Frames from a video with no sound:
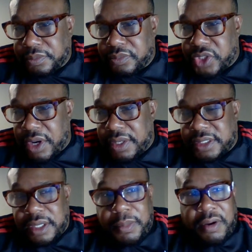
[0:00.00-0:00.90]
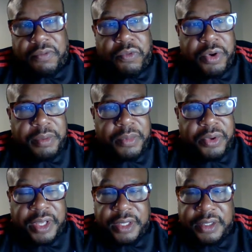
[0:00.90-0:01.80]
Derek said about 40
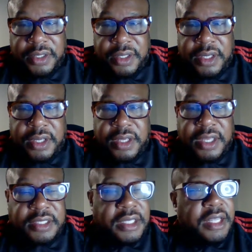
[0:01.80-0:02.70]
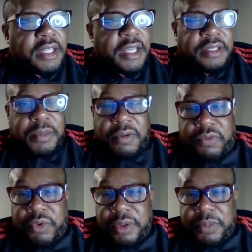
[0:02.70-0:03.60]
million. He said he thinks it's about
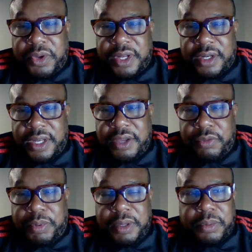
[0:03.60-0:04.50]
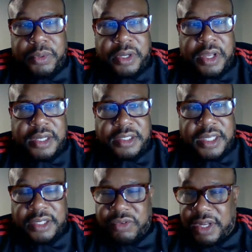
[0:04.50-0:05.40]
40 million illegal people in the United
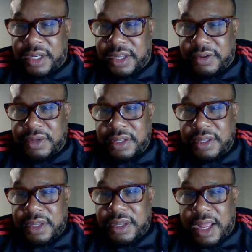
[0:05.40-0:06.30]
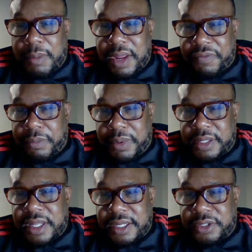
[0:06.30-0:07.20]
States right now. I'm gonna have to
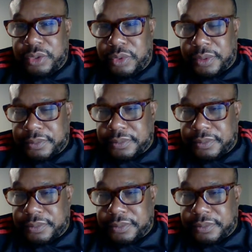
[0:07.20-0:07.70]
bet that too.